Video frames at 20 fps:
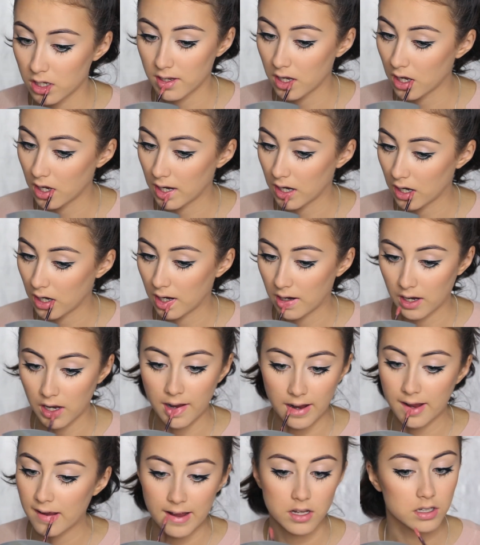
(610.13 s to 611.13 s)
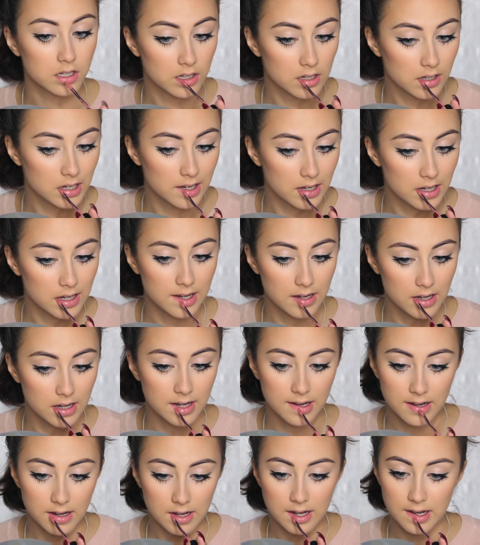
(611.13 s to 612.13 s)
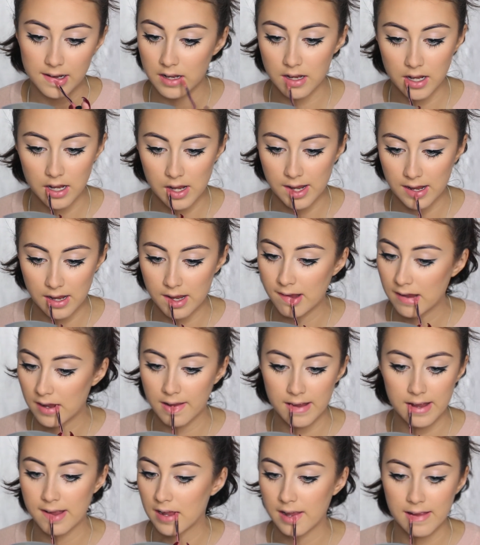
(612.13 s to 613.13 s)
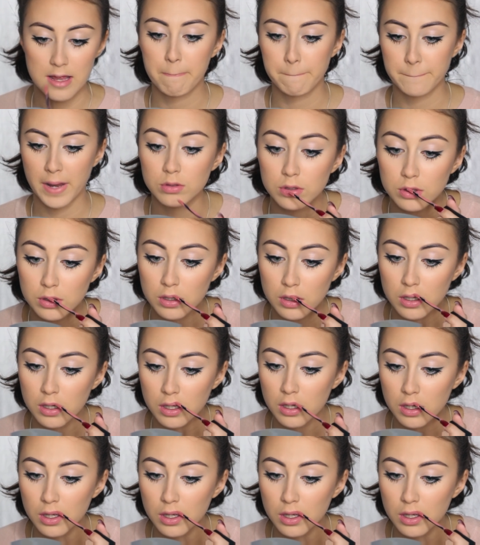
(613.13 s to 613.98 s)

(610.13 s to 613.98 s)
This is really light for an Extreme Matte lipstick.